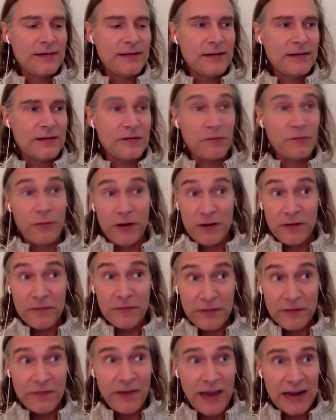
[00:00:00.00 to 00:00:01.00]
one of
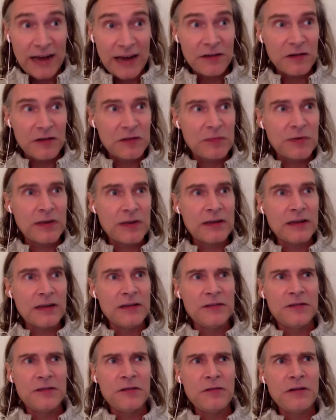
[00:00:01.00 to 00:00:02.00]
the factors, but
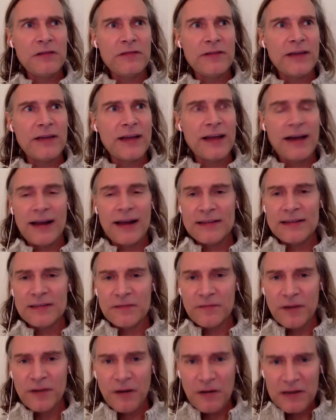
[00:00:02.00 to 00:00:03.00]
intuitively I got it's a
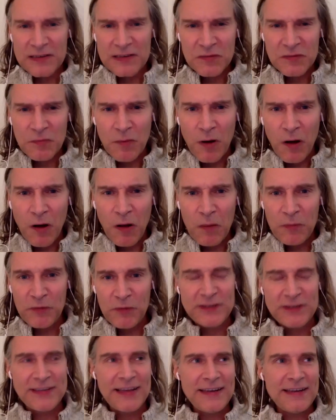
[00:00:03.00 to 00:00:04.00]
very small
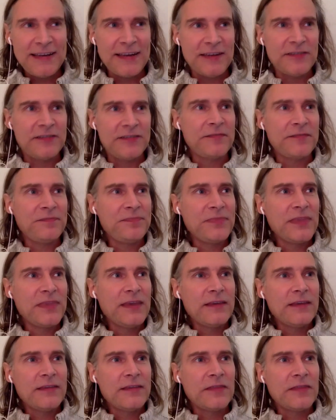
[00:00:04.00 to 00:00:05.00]
percentage,
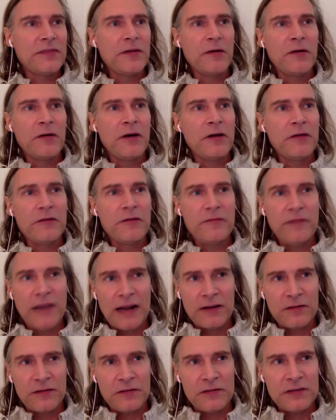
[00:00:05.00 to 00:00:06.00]
that there are other
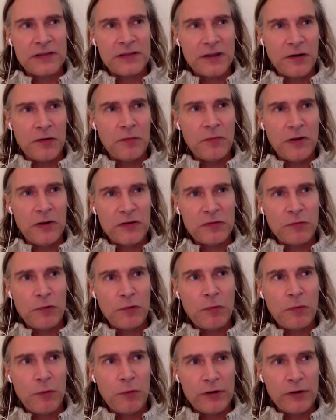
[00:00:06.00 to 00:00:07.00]
factors that are much more
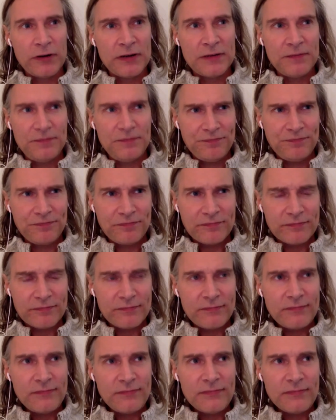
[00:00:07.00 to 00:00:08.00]
important.
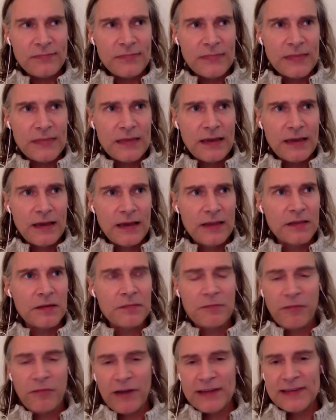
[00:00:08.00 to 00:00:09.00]
And the
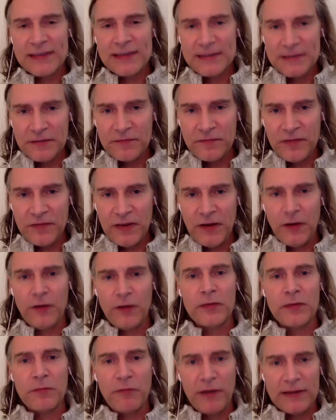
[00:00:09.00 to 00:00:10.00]
presence of fear,
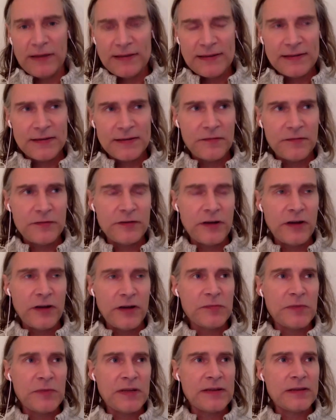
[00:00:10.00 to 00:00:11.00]
the presence of
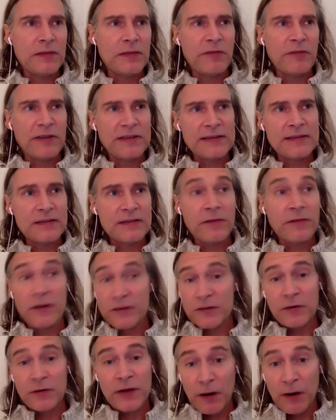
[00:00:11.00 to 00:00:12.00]
judgment, the presence of
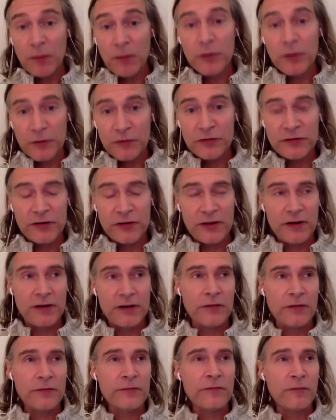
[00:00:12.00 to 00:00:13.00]
also air pollution and
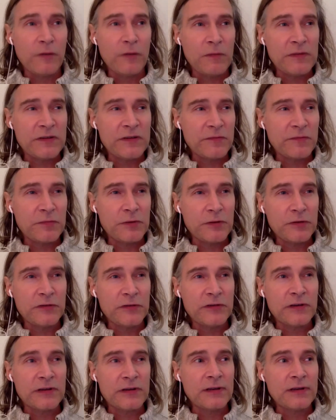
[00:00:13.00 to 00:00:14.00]
other forms of
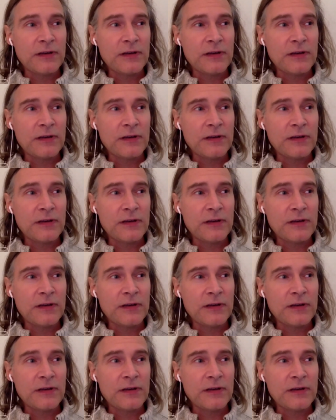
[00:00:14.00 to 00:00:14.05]
pollution,